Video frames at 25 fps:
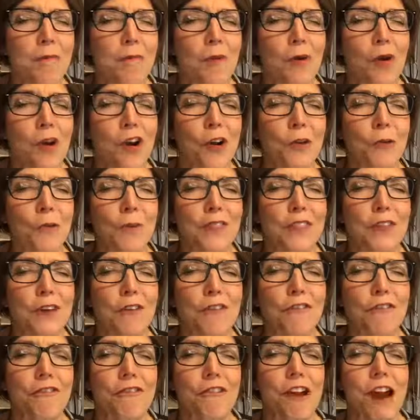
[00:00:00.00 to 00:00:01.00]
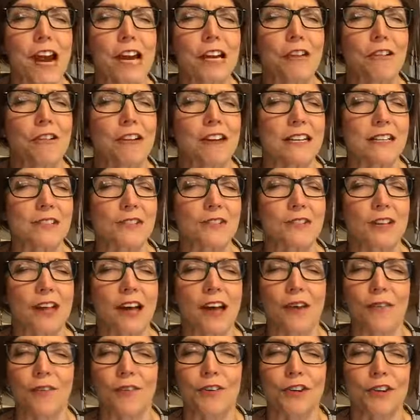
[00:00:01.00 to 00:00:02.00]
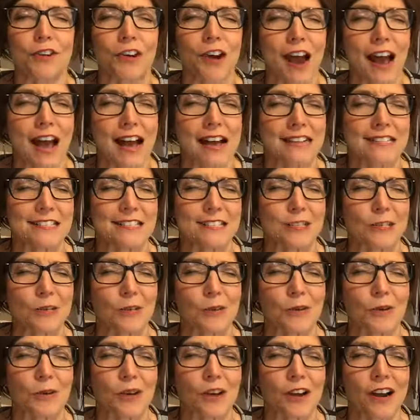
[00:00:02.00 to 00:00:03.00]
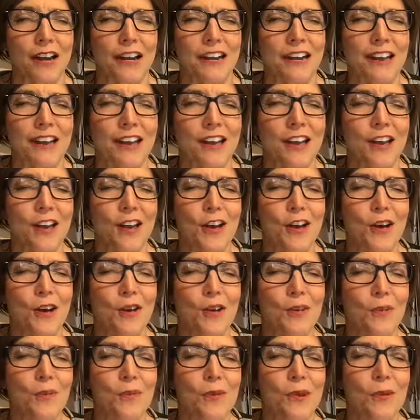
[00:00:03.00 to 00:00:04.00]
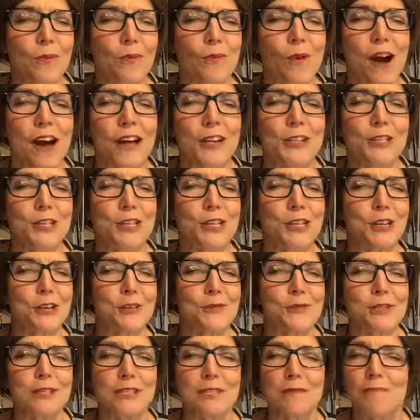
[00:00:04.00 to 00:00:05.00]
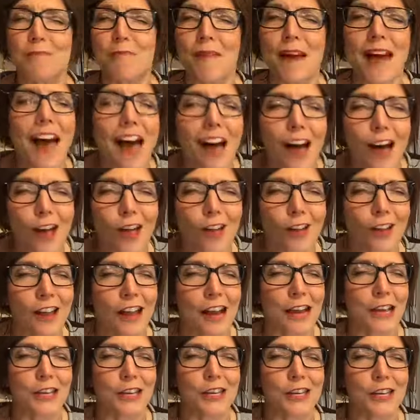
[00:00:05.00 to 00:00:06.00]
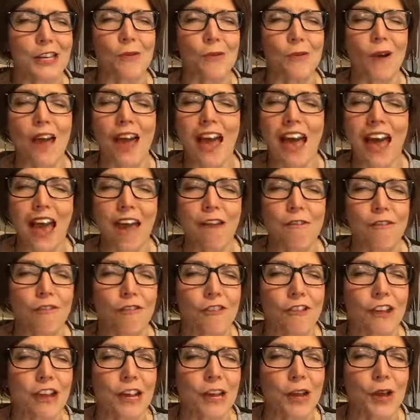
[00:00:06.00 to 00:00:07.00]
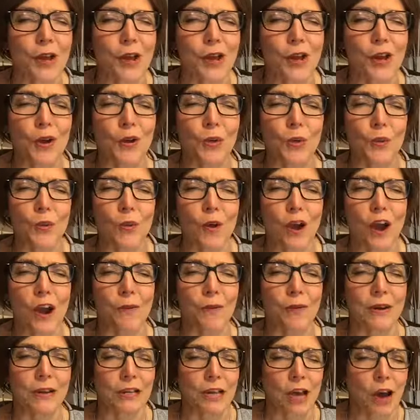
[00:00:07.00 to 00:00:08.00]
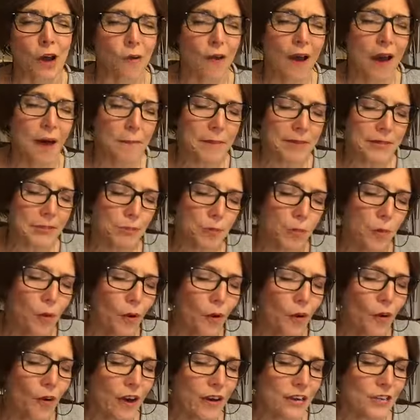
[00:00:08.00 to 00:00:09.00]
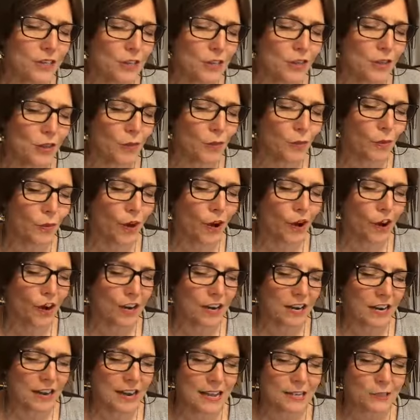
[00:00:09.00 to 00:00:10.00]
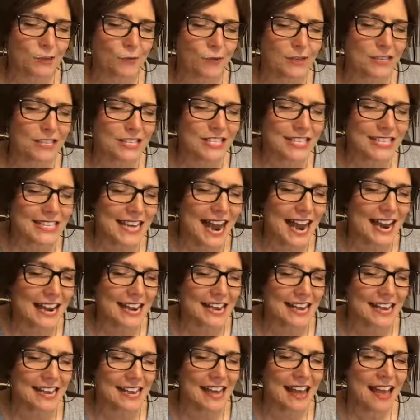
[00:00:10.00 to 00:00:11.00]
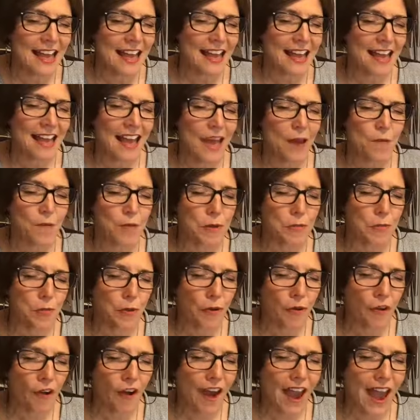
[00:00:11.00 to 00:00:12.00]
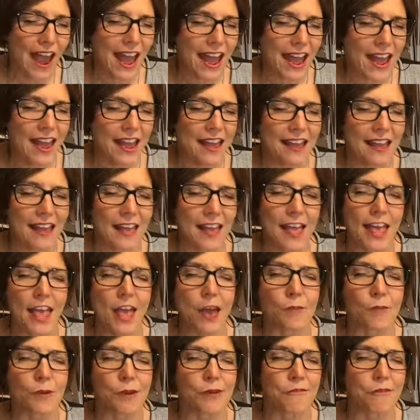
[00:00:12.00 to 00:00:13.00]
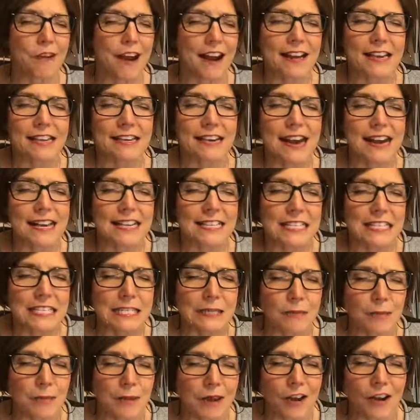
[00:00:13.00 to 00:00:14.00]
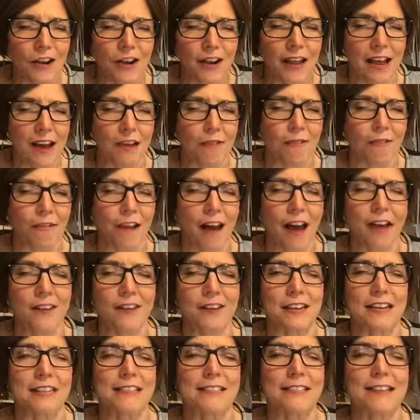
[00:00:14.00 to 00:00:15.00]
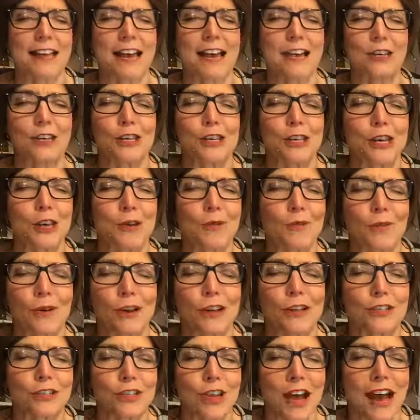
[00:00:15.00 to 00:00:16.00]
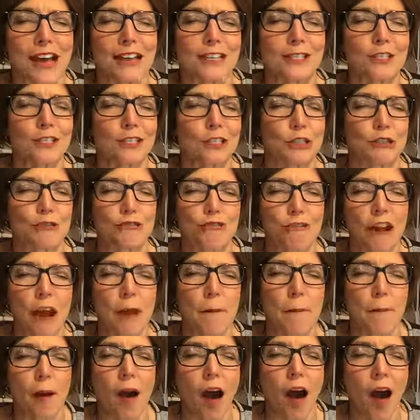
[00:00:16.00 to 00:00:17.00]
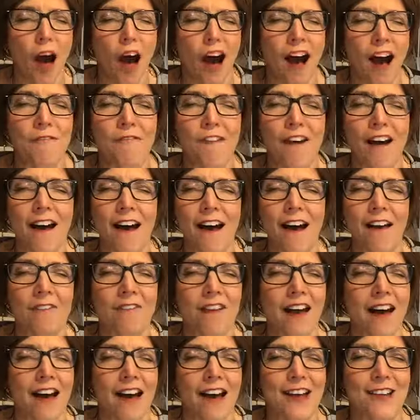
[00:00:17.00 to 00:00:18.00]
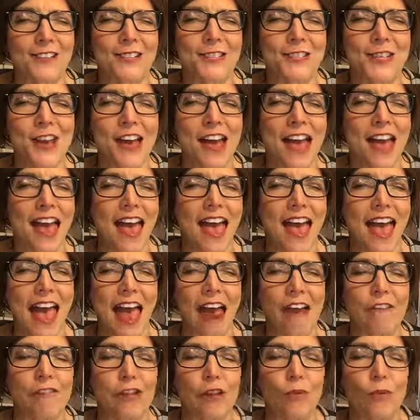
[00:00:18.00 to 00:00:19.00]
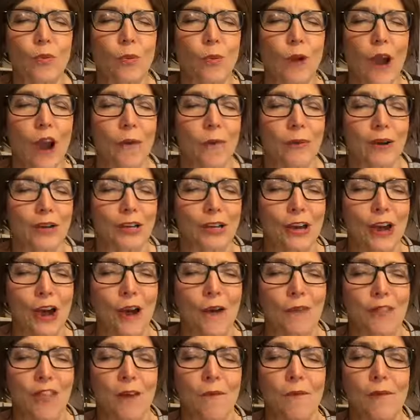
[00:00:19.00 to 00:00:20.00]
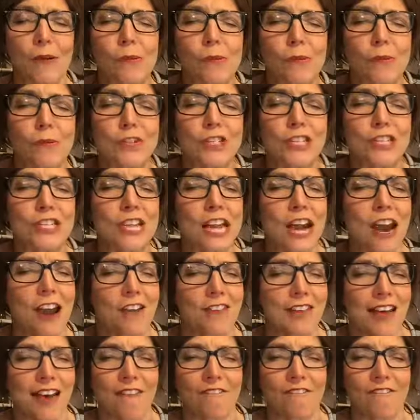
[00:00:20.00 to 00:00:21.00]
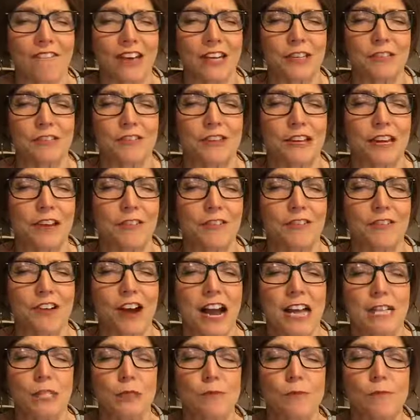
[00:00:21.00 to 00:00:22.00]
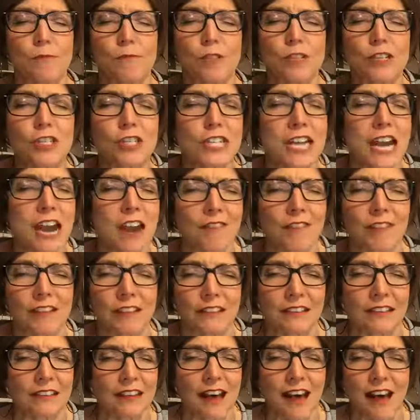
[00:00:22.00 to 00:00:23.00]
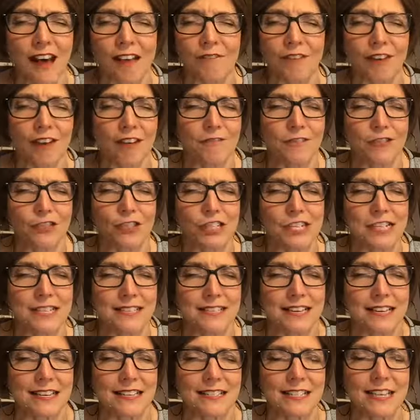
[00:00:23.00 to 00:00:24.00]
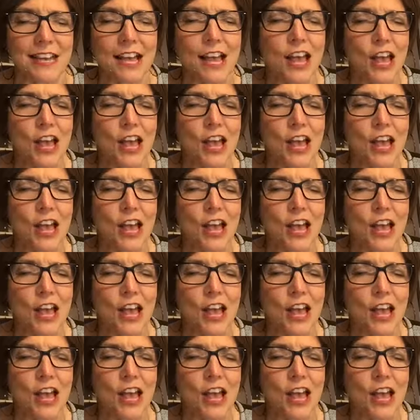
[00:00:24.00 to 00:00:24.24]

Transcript: more with the fragrance of Christ, Lord. We want to smell like you every where we go. Help us pour into the word. And as we study and we pray and we recognize spirit around us, that you would just drip off of us everywhere we go, that we would share that victory of Christ. We would share the love of Jesus.